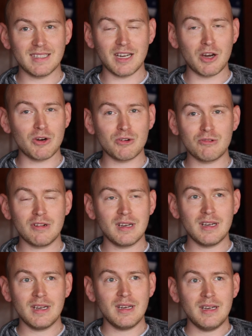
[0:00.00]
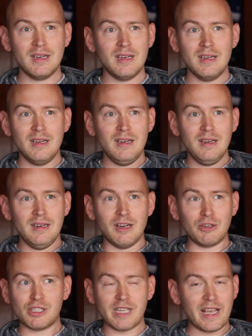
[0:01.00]
No
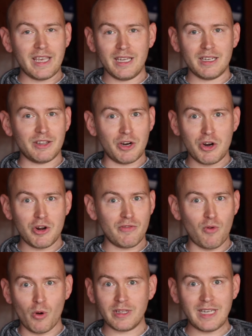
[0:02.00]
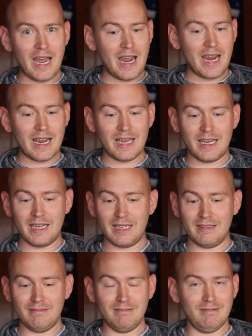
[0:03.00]
second, third, or fourth take,
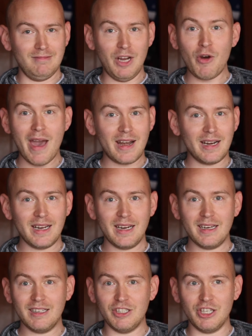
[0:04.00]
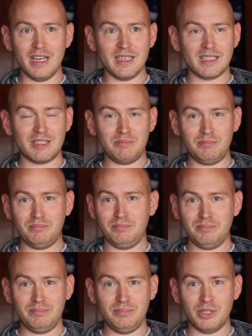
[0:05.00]
no editing, just
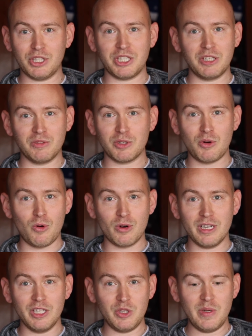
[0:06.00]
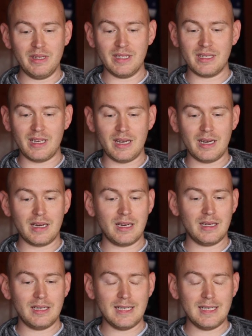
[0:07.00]
pushing record and doing this thing.